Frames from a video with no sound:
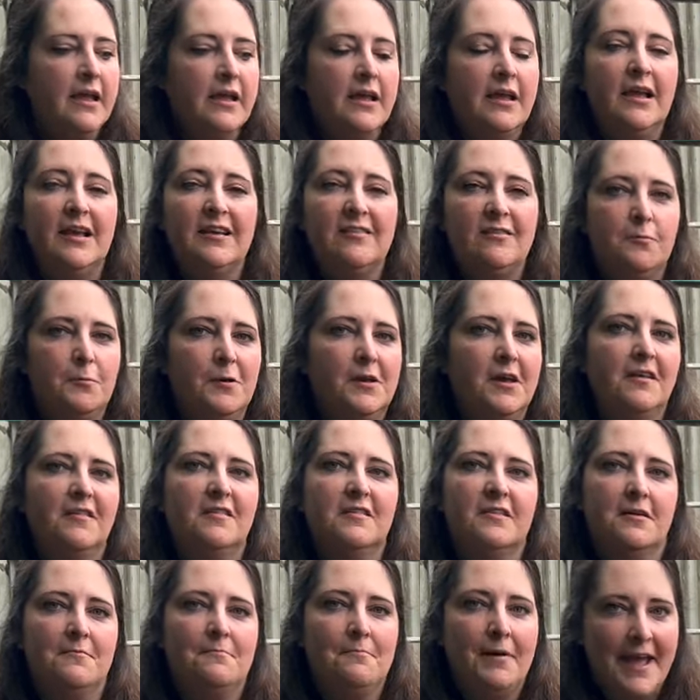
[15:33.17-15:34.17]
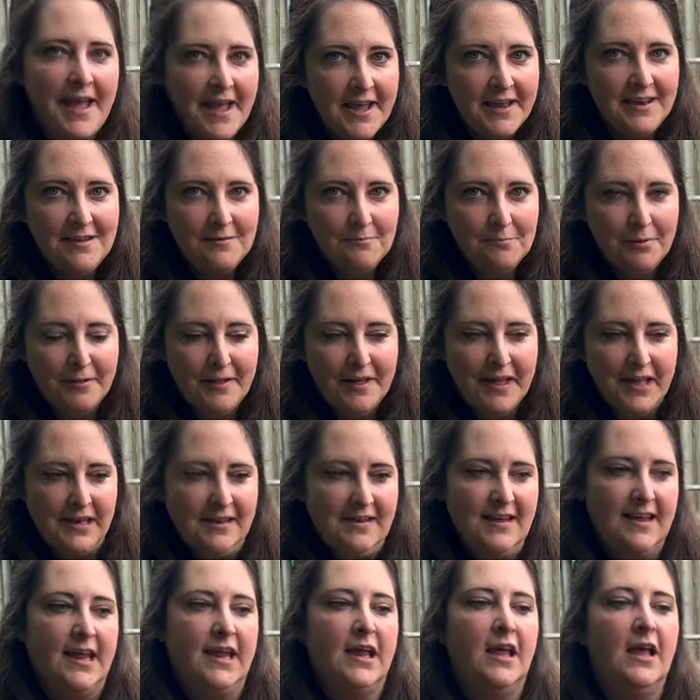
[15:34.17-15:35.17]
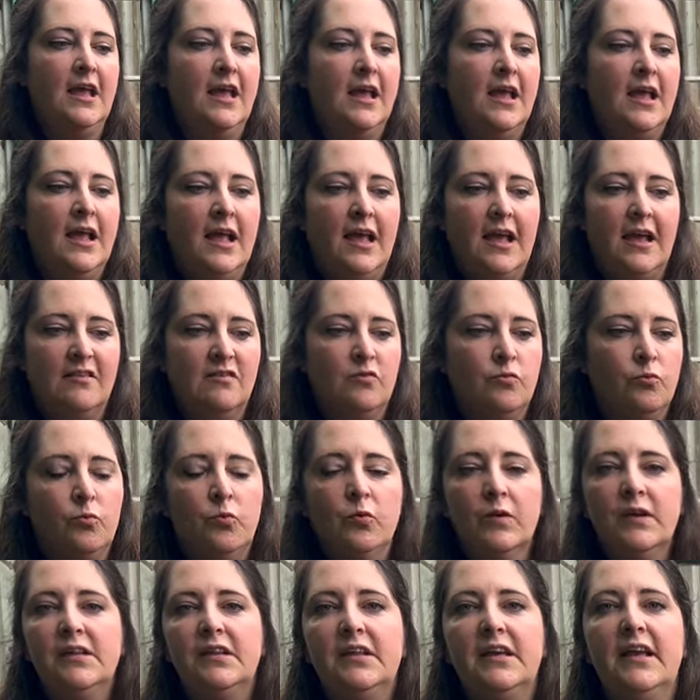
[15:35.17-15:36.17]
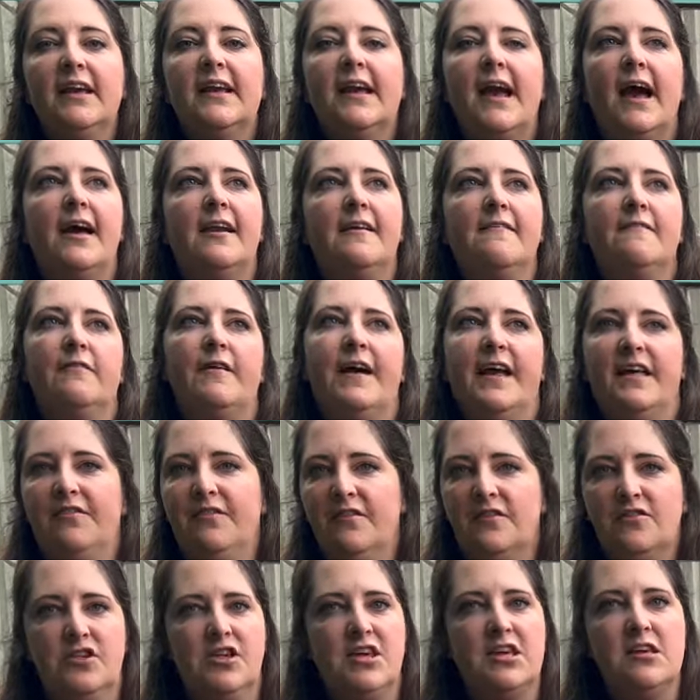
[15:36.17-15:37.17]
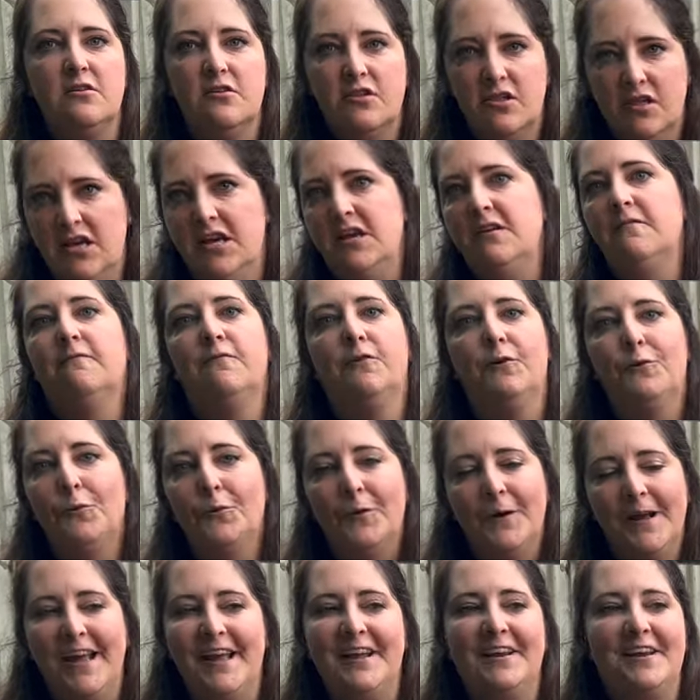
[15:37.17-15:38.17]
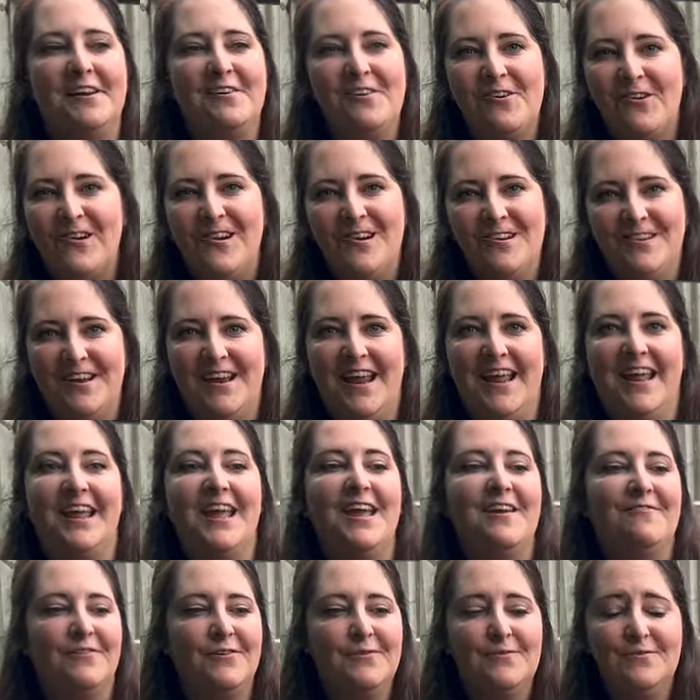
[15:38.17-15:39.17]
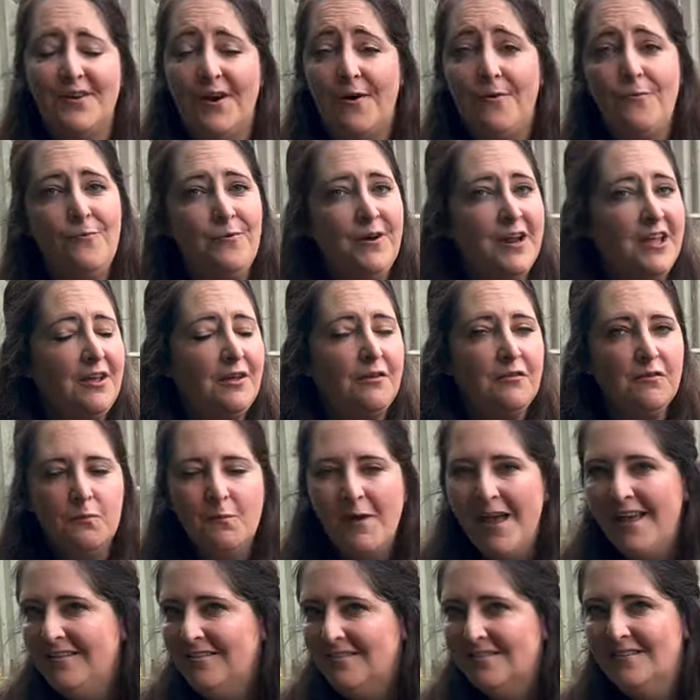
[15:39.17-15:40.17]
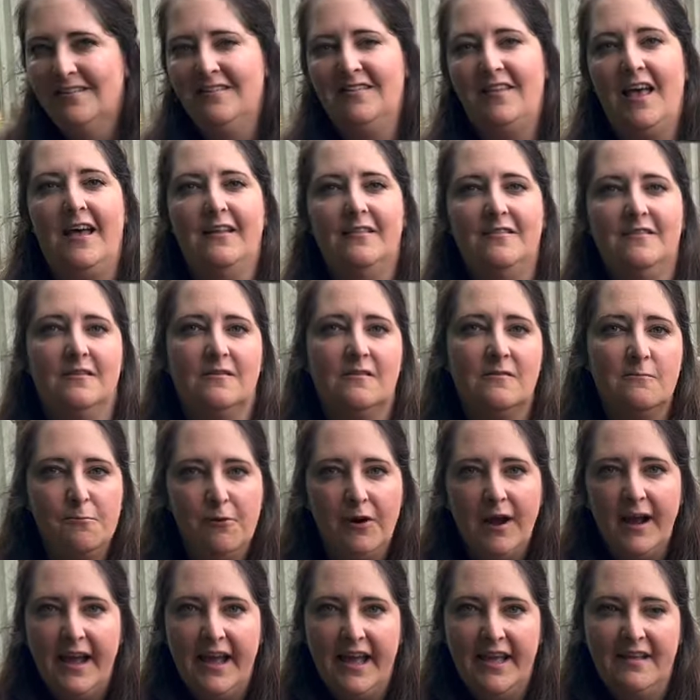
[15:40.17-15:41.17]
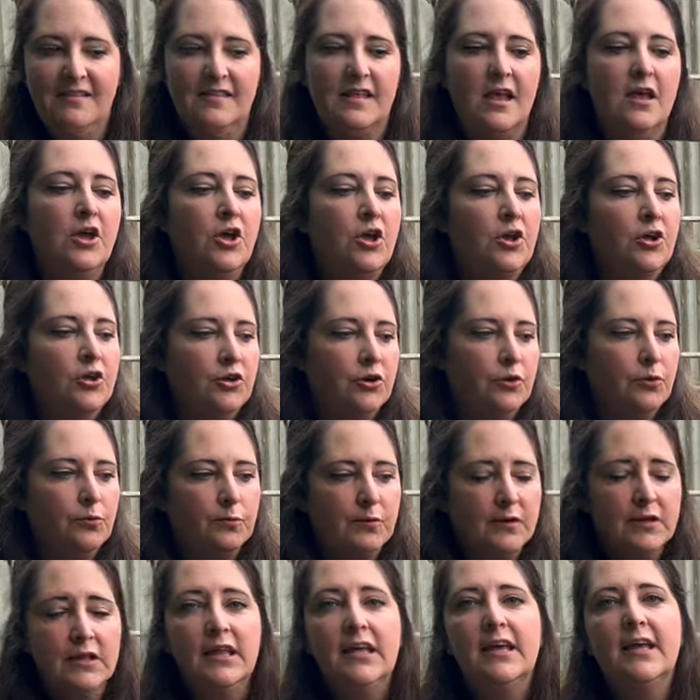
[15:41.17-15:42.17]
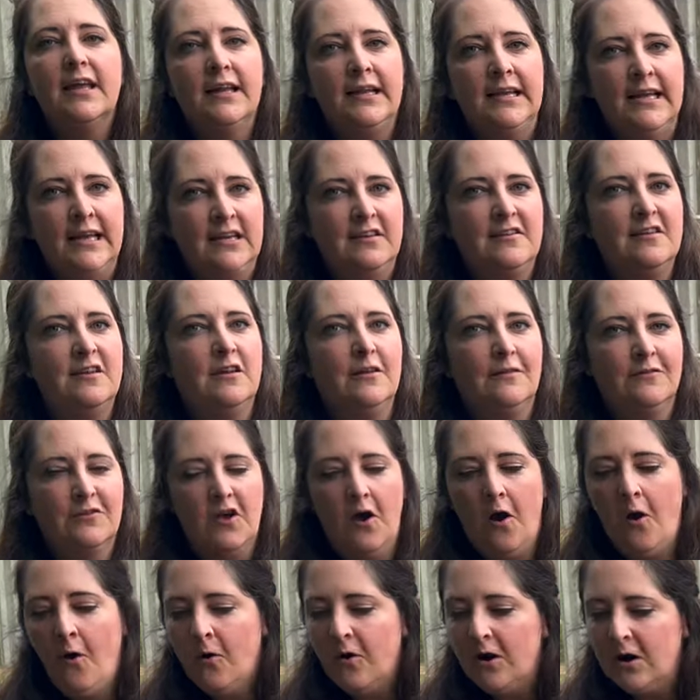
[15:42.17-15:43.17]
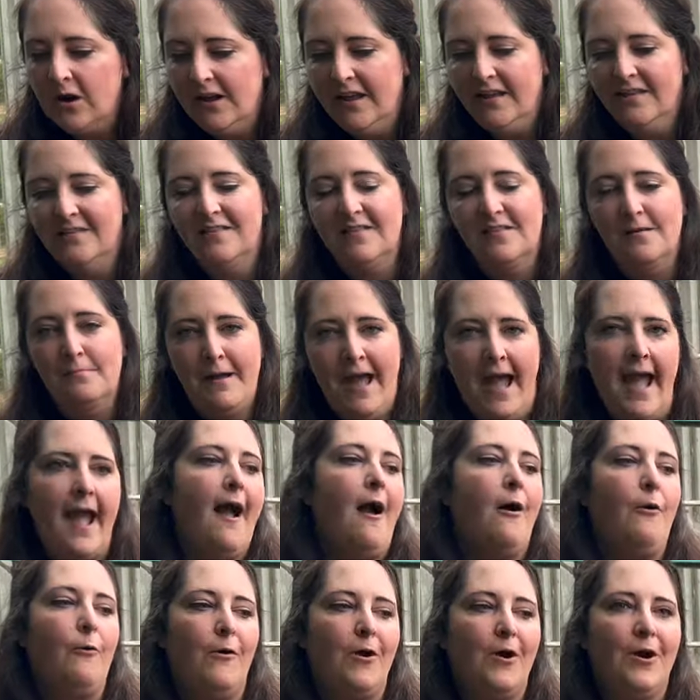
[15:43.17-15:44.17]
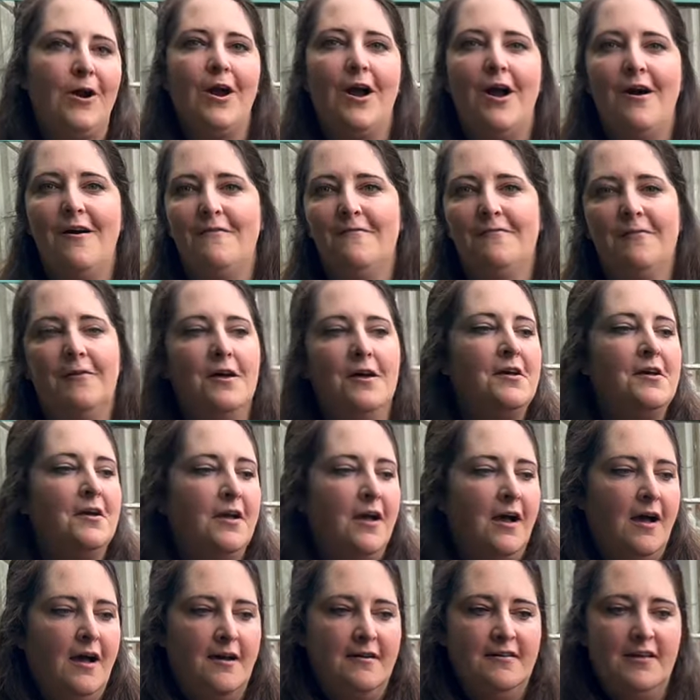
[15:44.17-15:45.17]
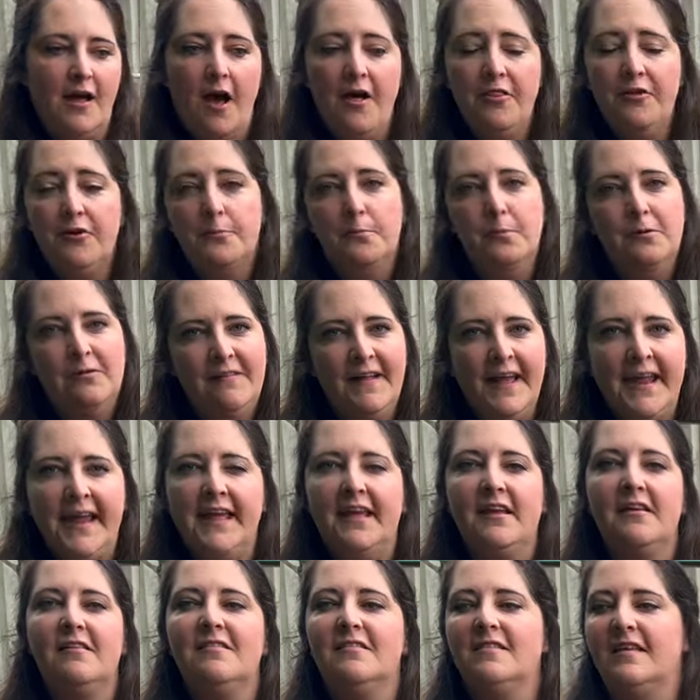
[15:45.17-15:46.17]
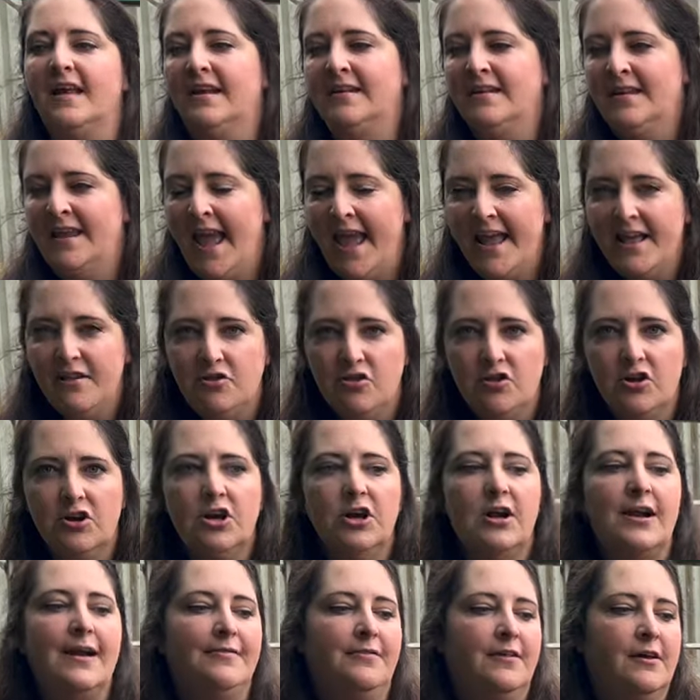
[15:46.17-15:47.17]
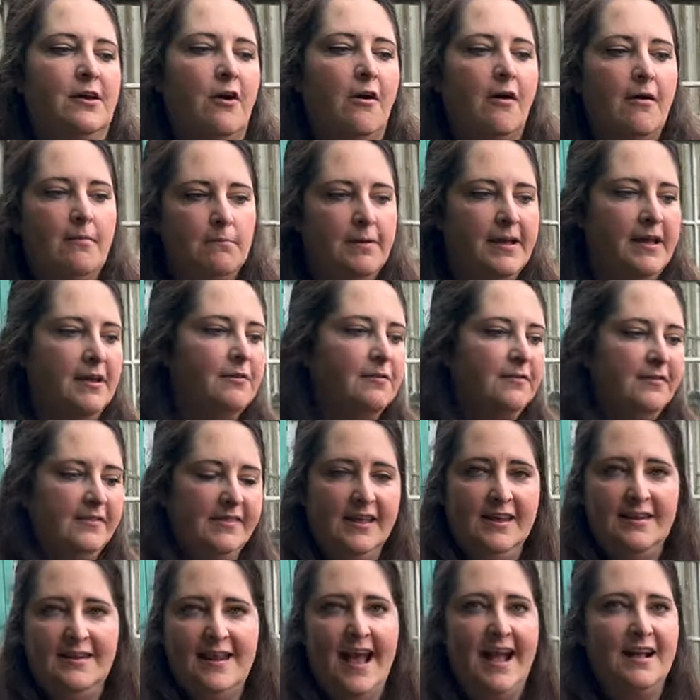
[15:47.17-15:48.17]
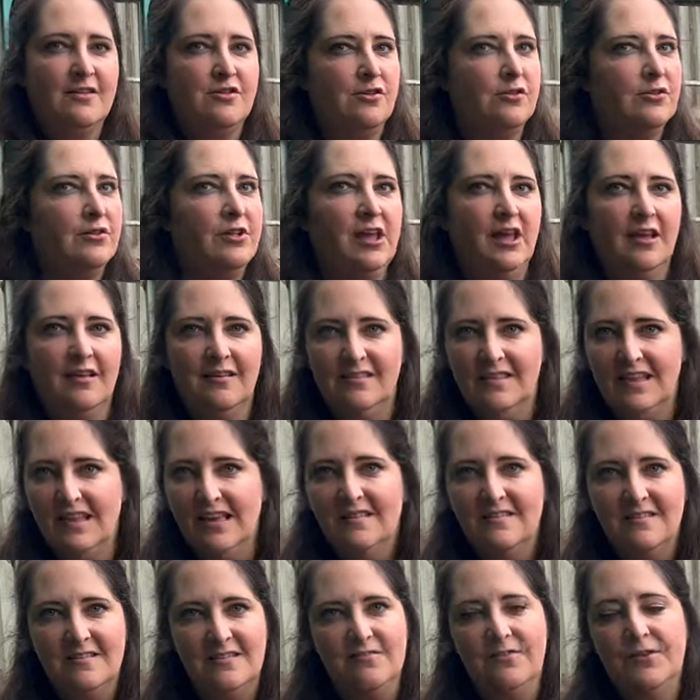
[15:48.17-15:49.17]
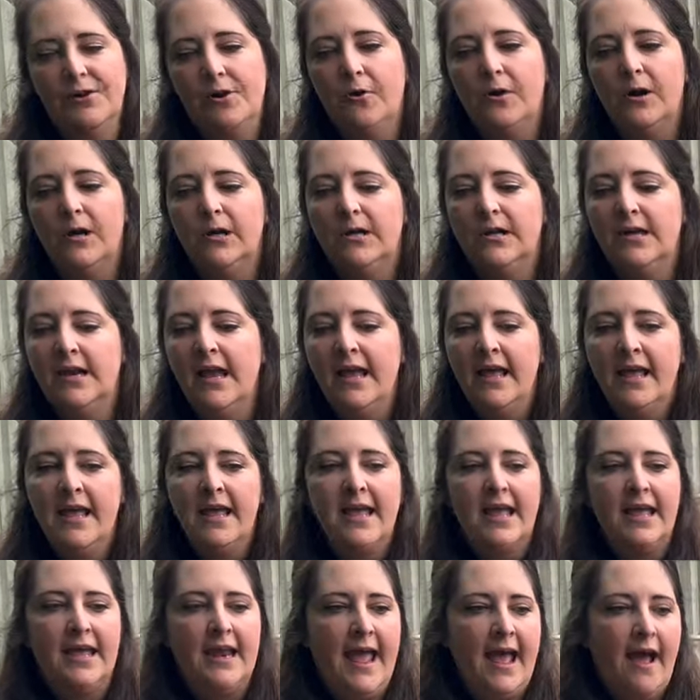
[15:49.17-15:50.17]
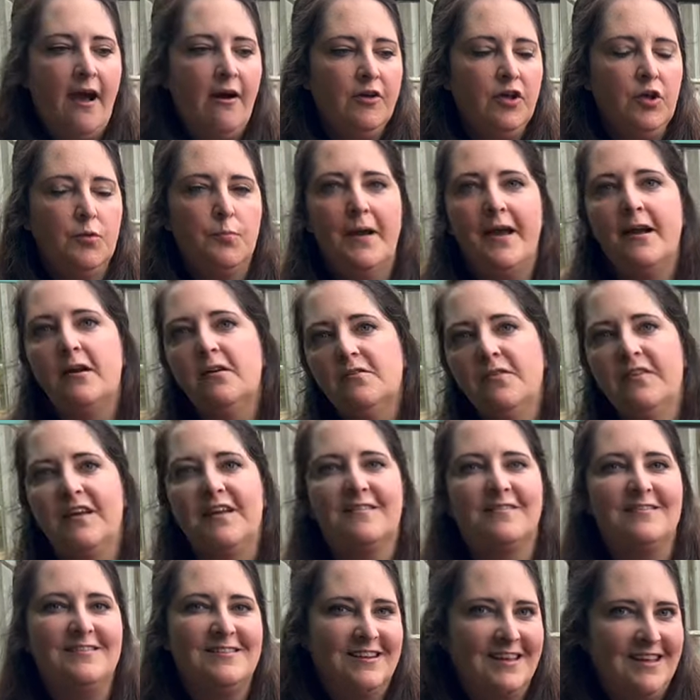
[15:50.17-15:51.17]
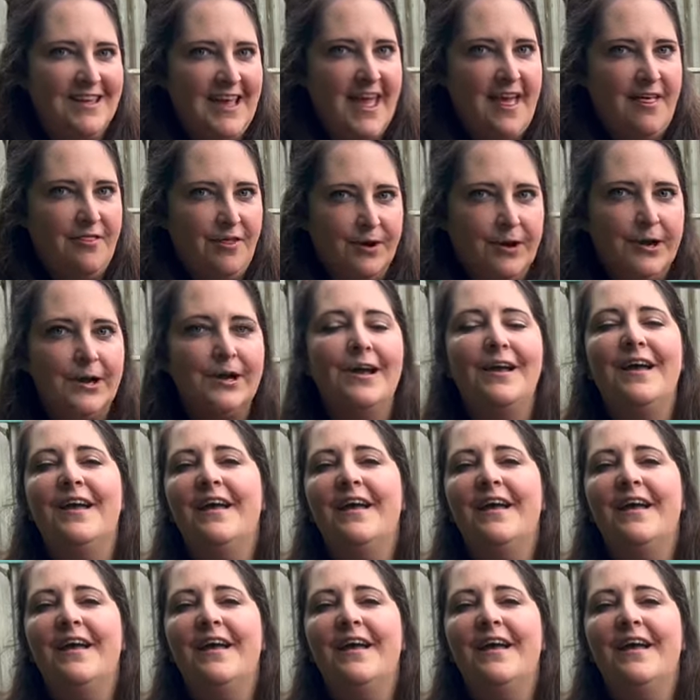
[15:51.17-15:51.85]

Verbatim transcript: It's because companion planting is really kind of like the cheat sheet for organic gardening. If you don't want to use pesticides and sprays, you're really going to need to, to harness the power of uh, other plants and nature and the compounds that naturally exist in the garden and how you pair things together.